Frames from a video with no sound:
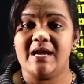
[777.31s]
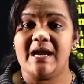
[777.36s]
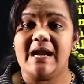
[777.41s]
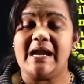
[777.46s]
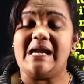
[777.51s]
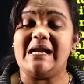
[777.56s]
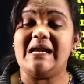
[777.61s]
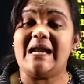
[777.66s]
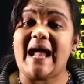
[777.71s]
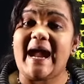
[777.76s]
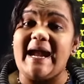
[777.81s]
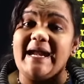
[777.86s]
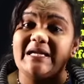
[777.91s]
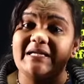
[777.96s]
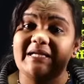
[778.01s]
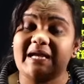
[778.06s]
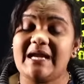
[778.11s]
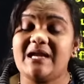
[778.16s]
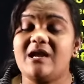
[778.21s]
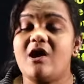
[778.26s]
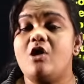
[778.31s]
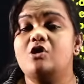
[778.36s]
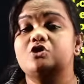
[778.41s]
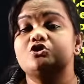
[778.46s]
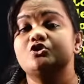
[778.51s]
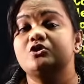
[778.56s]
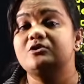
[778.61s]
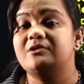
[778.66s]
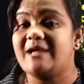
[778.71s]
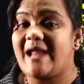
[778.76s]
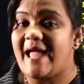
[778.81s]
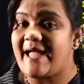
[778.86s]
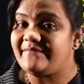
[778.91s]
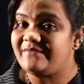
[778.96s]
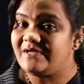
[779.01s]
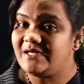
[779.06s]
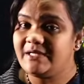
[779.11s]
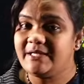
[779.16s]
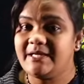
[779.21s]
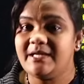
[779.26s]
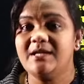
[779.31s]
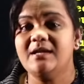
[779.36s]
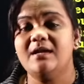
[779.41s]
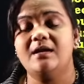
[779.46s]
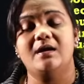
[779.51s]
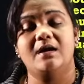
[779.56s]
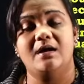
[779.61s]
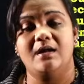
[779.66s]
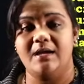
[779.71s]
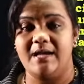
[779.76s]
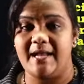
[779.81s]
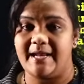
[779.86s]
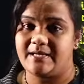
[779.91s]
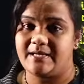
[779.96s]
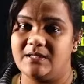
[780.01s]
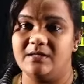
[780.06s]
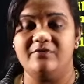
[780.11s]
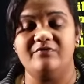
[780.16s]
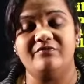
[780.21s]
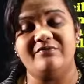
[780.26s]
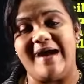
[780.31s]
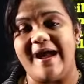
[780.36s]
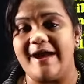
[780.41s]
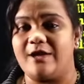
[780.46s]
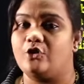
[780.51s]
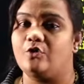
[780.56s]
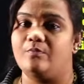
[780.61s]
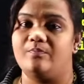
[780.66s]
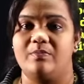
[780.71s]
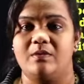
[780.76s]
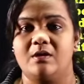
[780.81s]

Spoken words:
Light can also travel in like vacuum.